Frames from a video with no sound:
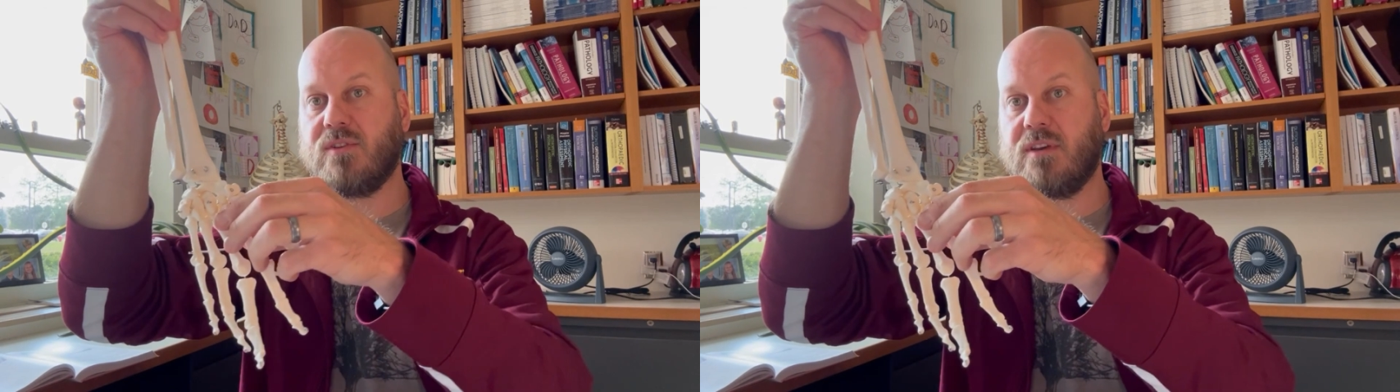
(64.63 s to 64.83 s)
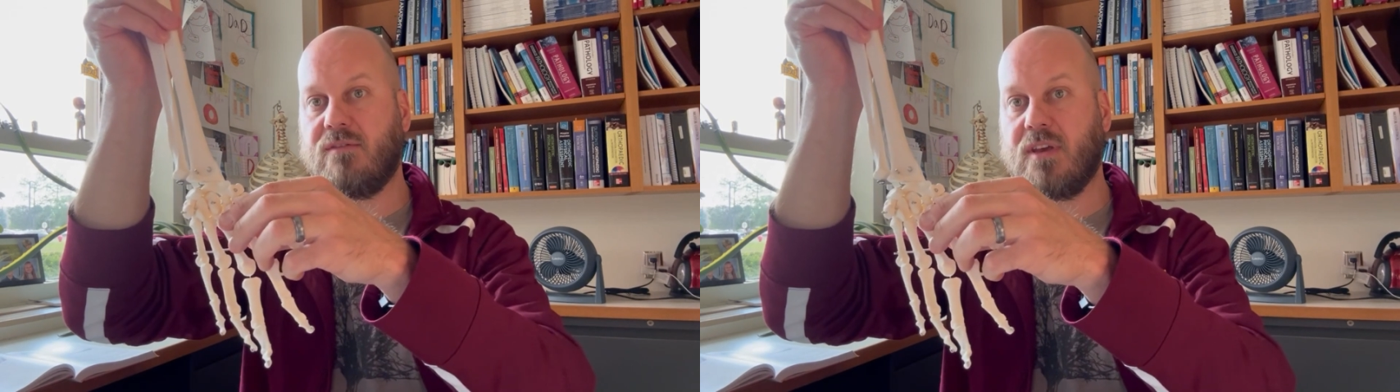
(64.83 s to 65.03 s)

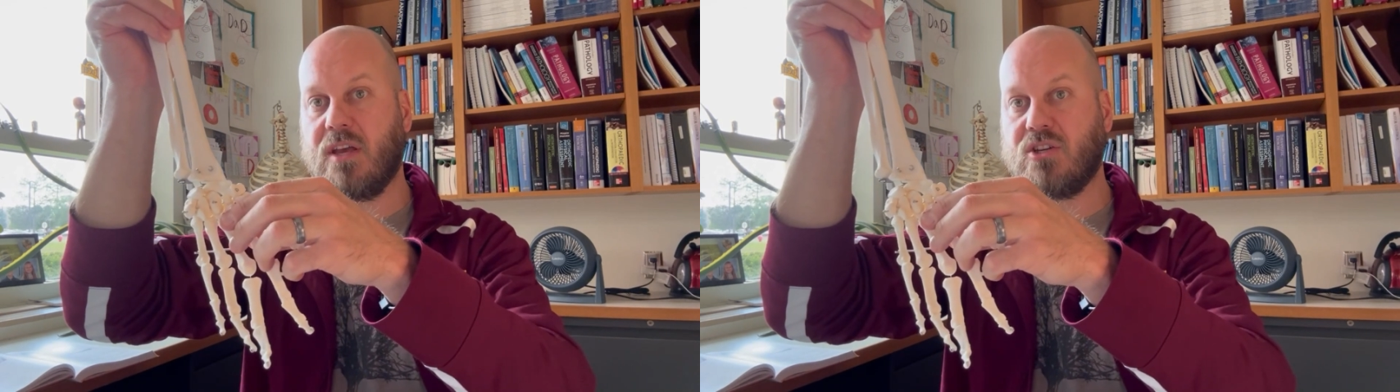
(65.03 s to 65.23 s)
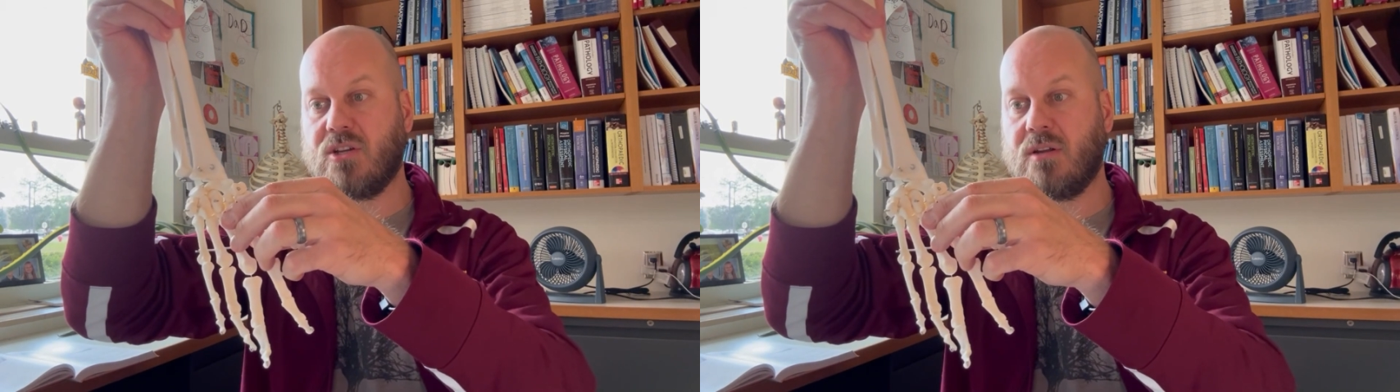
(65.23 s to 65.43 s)

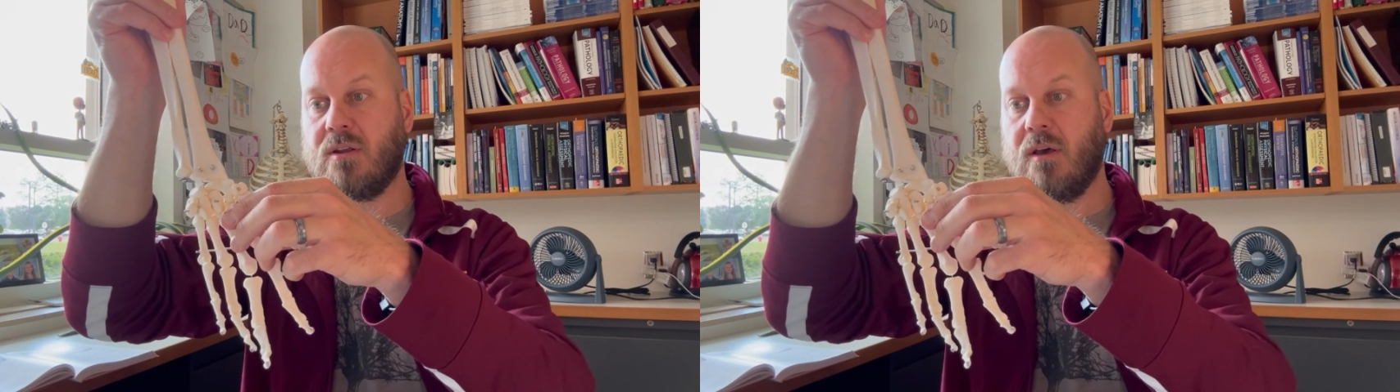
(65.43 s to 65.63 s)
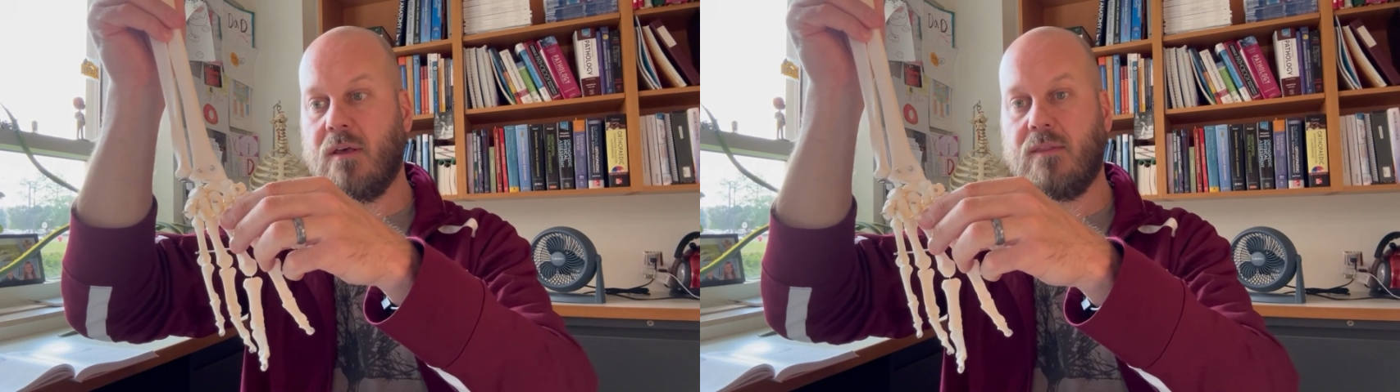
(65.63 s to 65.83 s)
deviation,
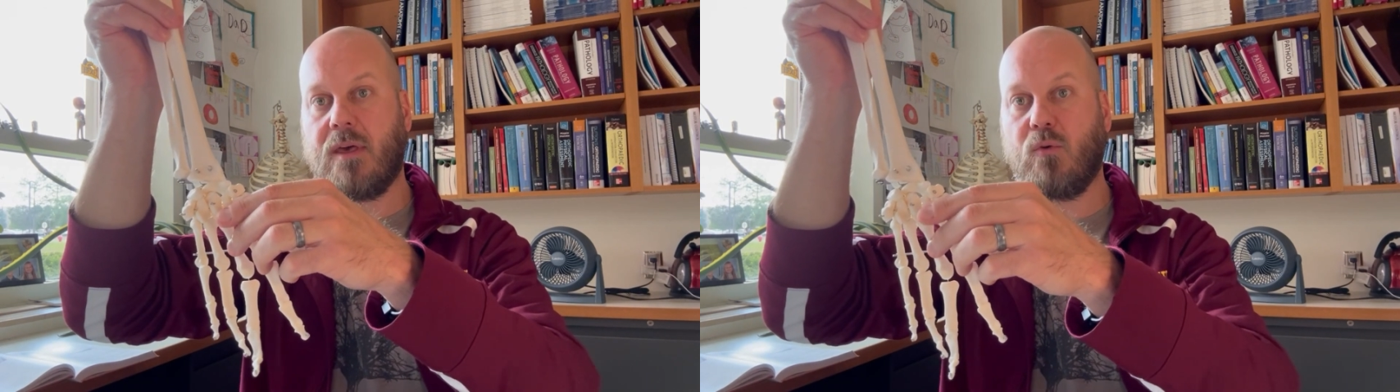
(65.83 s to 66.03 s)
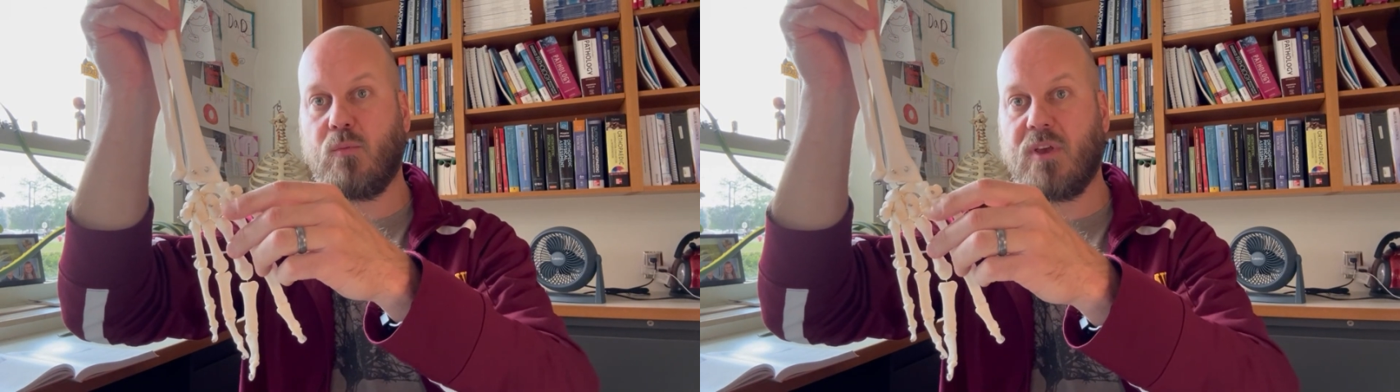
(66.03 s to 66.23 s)

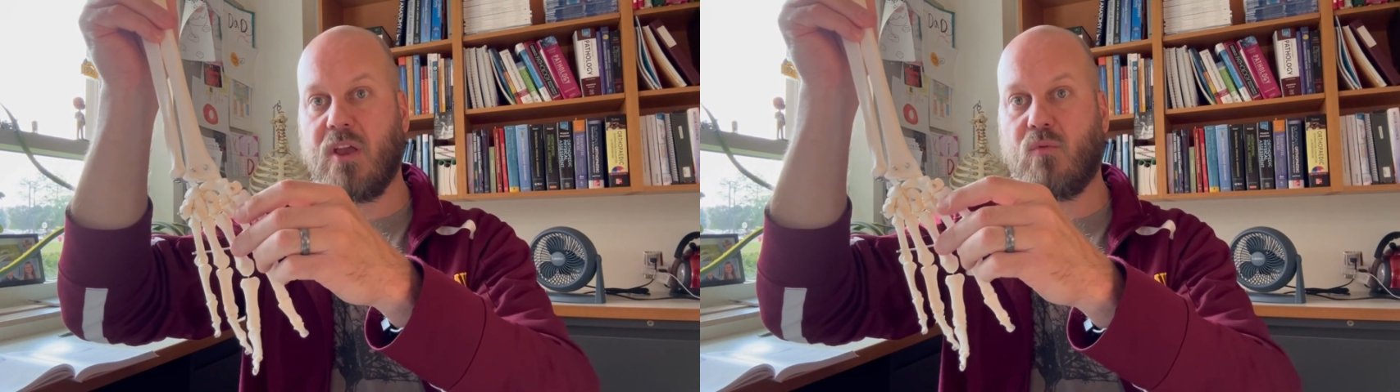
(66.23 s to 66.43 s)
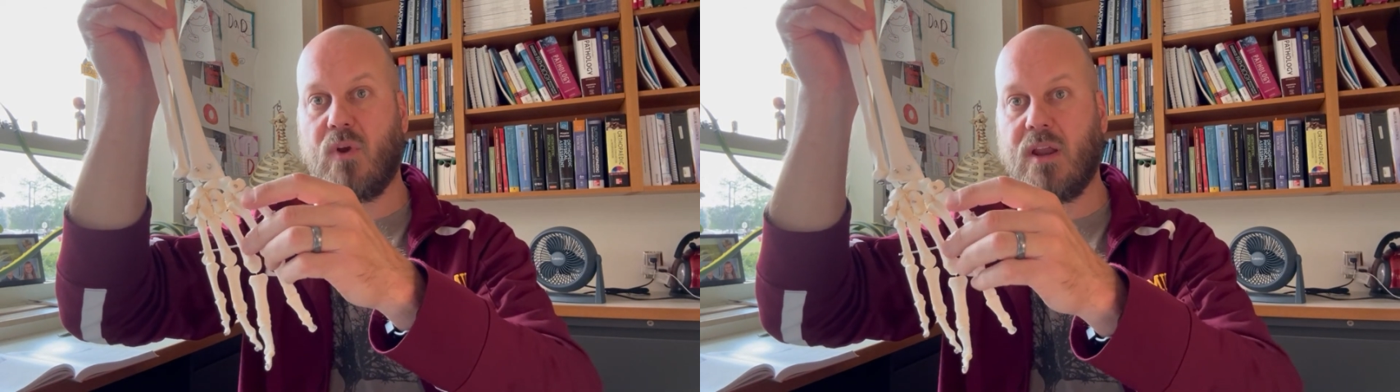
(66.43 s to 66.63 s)
that will
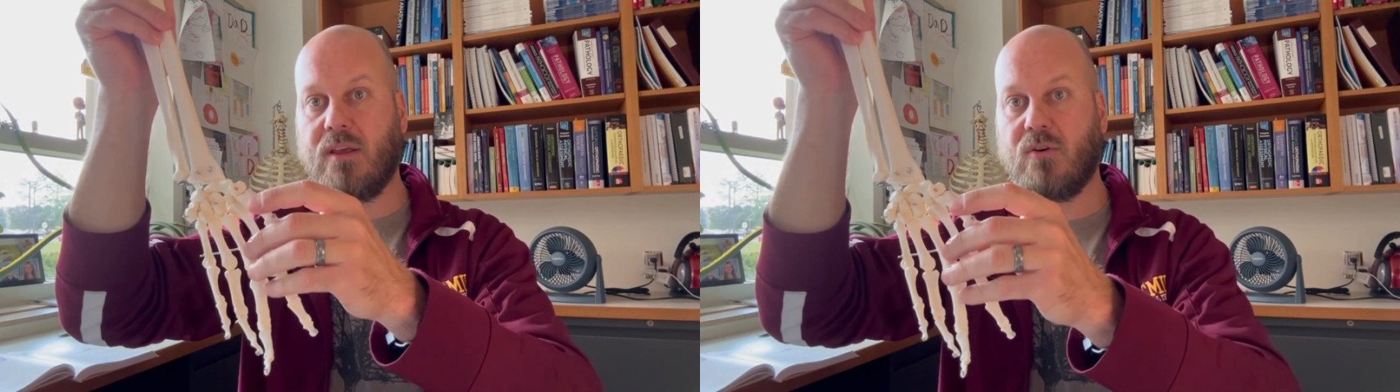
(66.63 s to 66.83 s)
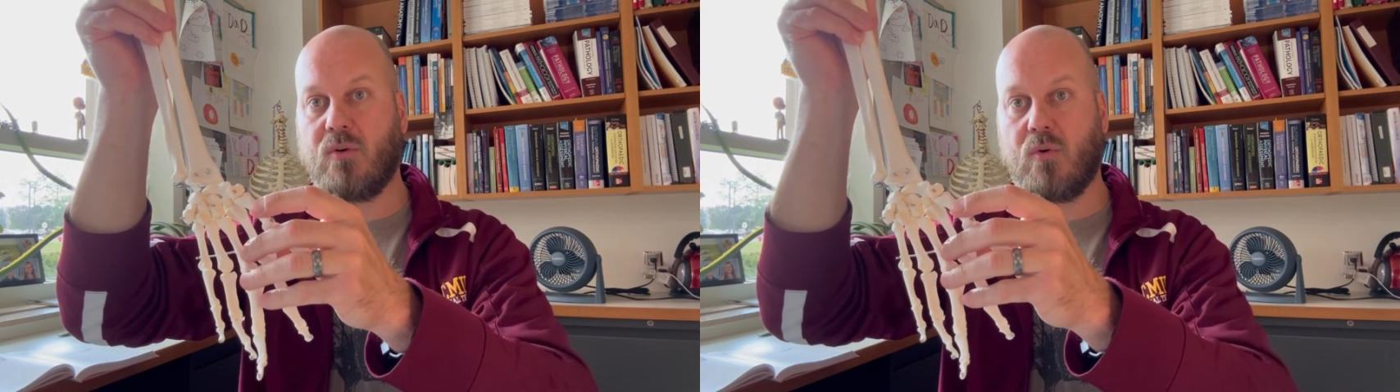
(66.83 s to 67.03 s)
be a
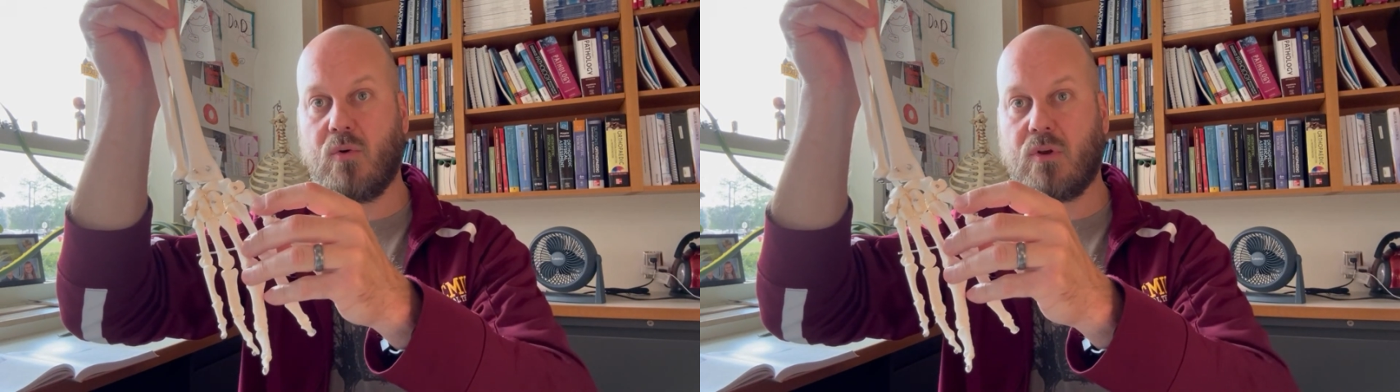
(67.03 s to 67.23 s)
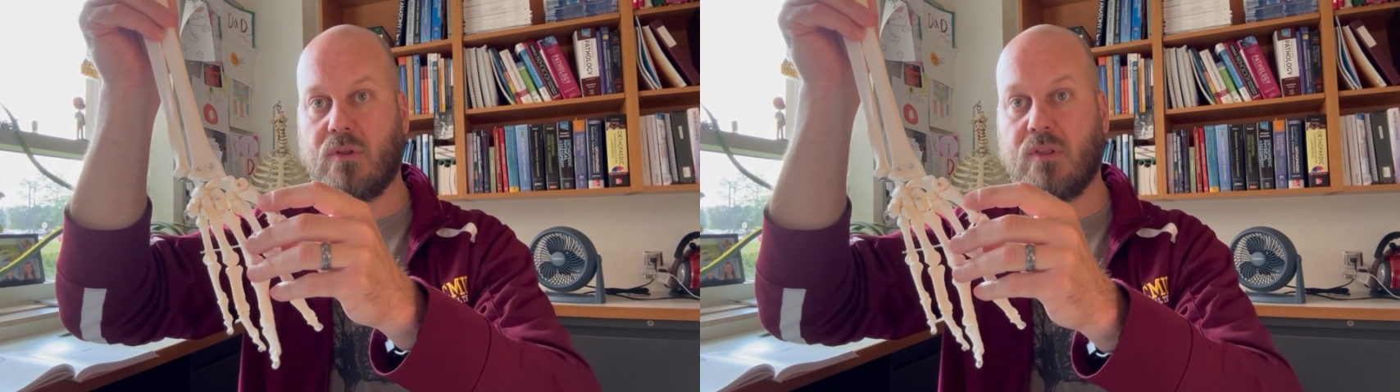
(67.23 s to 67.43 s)
radial or